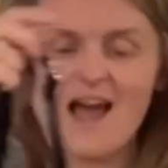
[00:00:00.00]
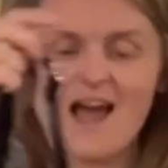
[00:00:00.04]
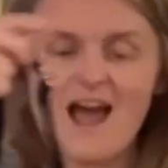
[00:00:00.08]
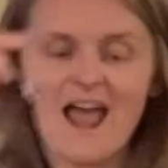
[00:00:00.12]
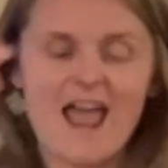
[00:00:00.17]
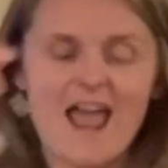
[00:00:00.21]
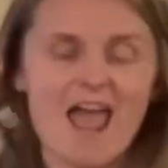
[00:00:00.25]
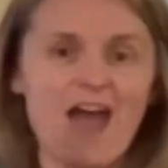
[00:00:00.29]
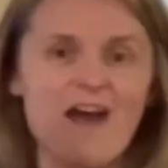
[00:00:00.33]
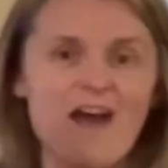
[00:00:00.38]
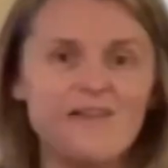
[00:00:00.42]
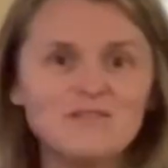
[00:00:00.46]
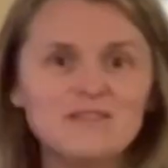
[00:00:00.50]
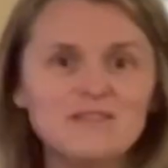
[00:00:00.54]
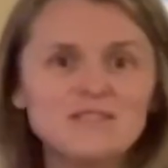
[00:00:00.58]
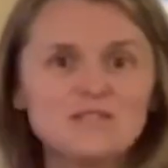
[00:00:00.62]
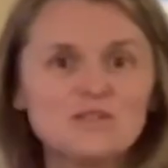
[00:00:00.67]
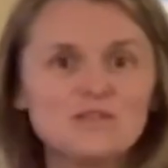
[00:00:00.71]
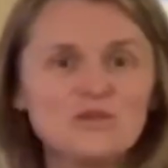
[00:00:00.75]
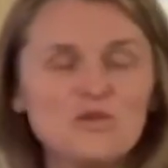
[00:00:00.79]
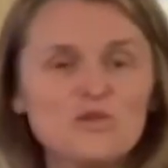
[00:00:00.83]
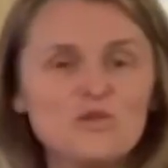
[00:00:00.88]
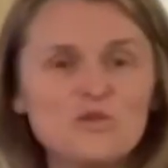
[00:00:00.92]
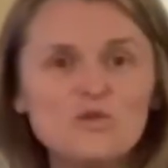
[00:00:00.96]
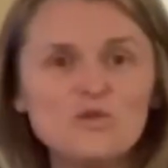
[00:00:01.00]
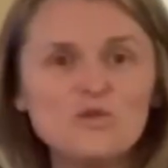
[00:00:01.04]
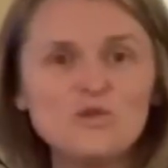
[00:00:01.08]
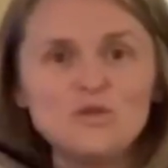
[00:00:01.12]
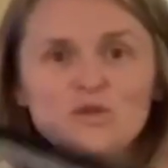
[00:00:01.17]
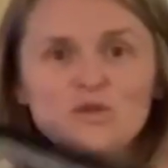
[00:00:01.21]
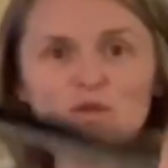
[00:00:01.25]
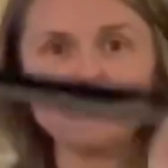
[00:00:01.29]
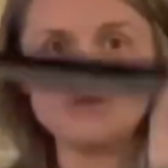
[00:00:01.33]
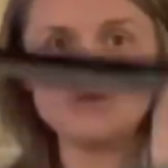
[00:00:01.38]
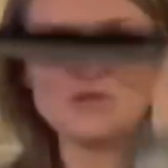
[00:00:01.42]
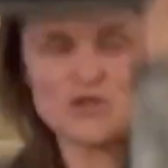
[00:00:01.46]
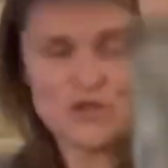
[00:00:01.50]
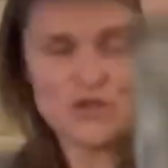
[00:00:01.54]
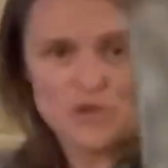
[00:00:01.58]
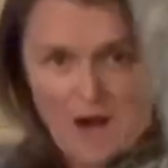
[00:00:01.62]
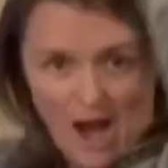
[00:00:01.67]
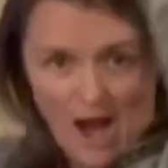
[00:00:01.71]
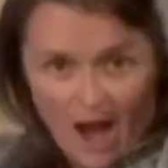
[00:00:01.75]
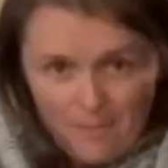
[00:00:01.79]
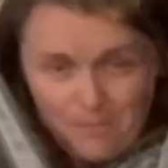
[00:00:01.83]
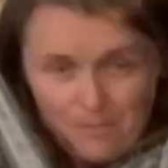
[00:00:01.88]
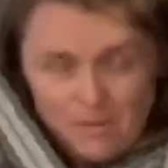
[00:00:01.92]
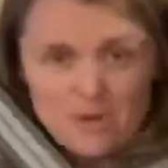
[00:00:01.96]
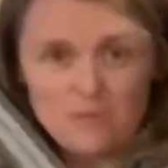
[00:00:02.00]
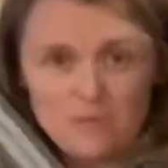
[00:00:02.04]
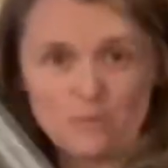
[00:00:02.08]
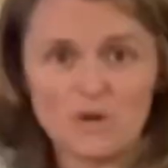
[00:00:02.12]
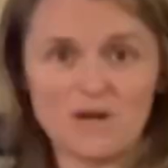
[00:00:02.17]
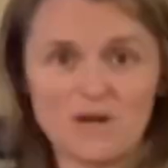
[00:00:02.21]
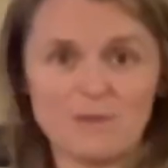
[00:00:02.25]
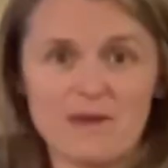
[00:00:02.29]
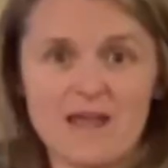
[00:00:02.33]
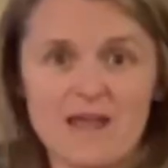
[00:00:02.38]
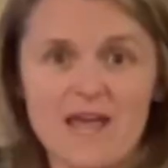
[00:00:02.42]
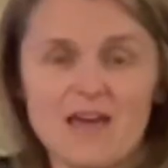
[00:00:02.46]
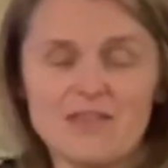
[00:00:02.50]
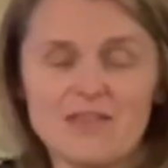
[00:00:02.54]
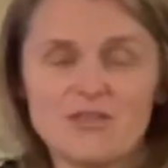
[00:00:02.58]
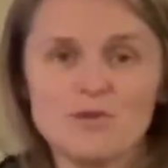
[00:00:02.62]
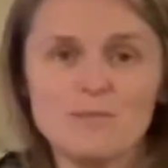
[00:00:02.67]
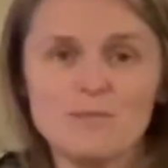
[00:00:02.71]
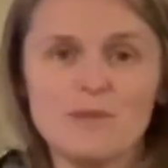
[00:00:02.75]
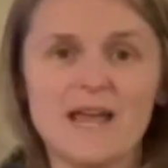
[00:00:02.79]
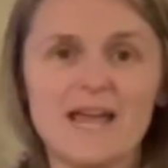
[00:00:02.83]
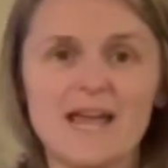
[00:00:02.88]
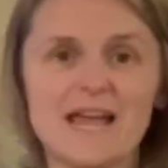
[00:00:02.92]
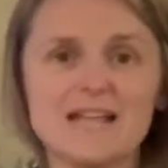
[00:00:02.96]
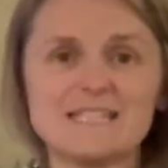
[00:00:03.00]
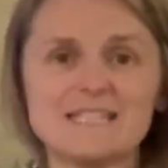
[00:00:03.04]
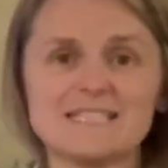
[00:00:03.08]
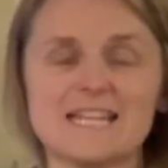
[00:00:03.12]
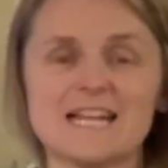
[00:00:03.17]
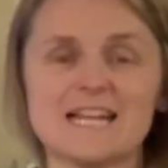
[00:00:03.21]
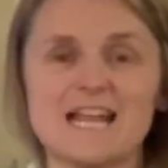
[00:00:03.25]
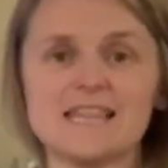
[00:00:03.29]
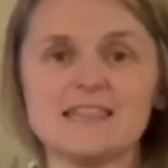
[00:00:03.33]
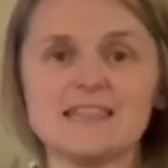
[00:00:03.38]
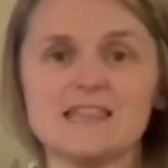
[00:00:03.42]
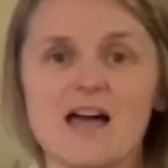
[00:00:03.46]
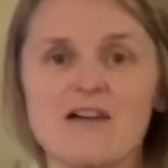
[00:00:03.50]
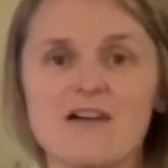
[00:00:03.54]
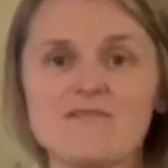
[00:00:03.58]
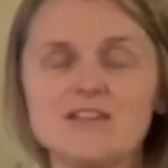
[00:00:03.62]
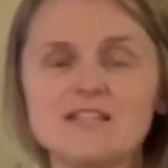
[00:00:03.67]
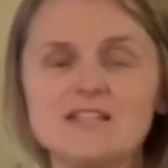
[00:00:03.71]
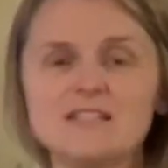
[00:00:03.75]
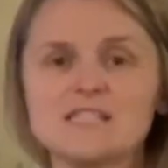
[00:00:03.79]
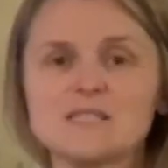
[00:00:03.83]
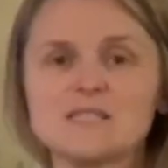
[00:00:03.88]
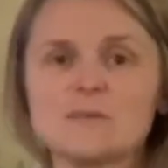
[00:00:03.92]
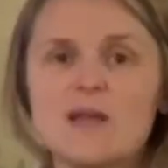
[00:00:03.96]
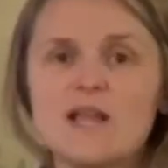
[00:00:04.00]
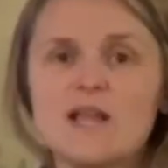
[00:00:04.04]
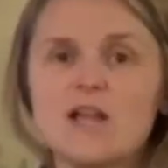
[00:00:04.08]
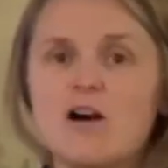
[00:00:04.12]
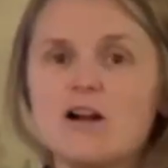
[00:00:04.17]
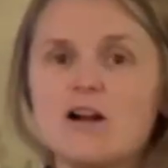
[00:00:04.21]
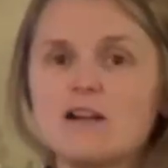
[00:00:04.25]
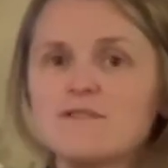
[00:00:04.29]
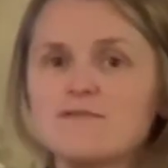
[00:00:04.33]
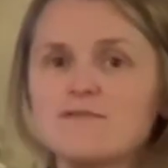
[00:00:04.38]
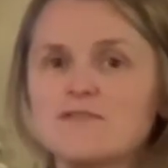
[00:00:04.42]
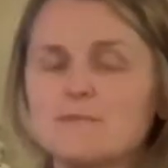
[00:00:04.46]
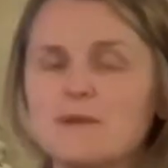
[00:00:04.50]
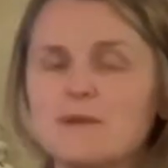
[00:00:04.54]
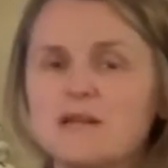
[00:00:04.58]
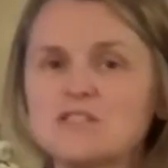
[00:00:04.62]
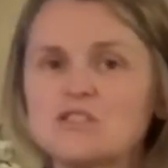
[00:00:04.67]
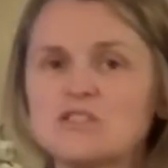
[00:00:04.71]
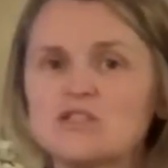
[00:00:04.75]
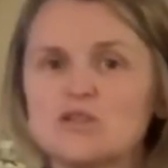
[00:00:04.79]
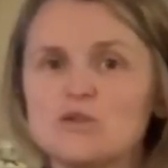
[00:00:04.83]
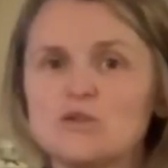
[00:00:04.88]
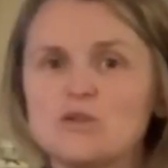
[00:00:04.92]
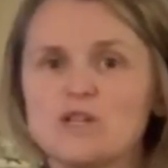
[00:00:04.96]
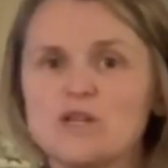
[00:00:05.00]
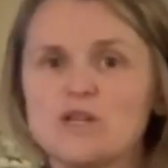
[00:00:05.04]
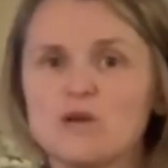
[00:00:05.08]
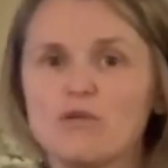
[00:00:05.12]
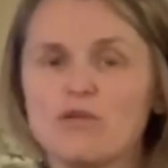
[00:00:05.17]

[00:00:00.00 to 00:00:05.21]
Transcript: I have this cool new strap on one of my other bags and I love it. So I got it for my Studio